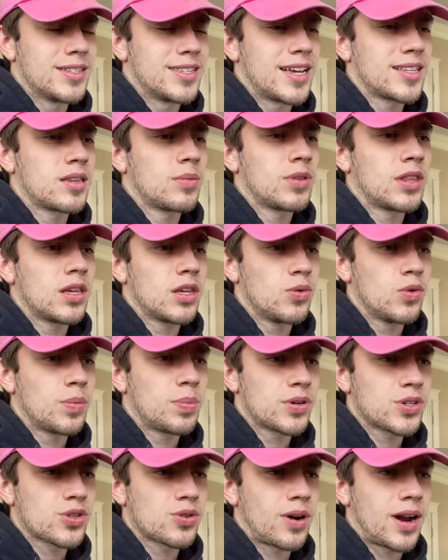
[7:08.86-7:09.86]
that something that you would
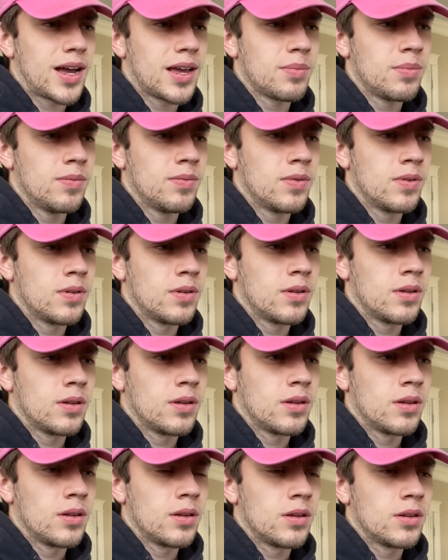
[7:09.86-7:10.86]
prescribe?
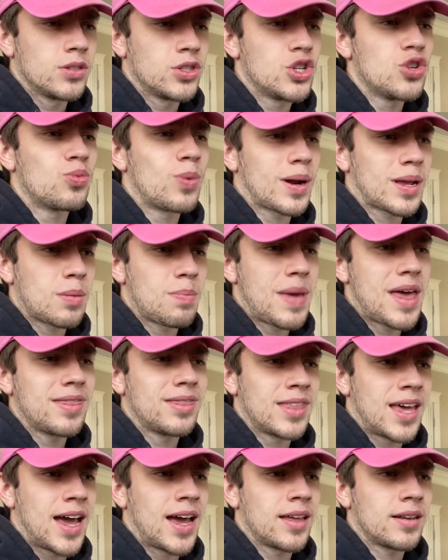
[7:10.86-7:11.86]
Do you
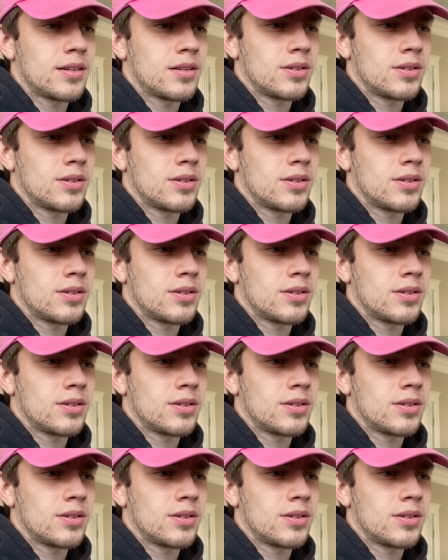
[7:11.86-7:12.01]
recommend that?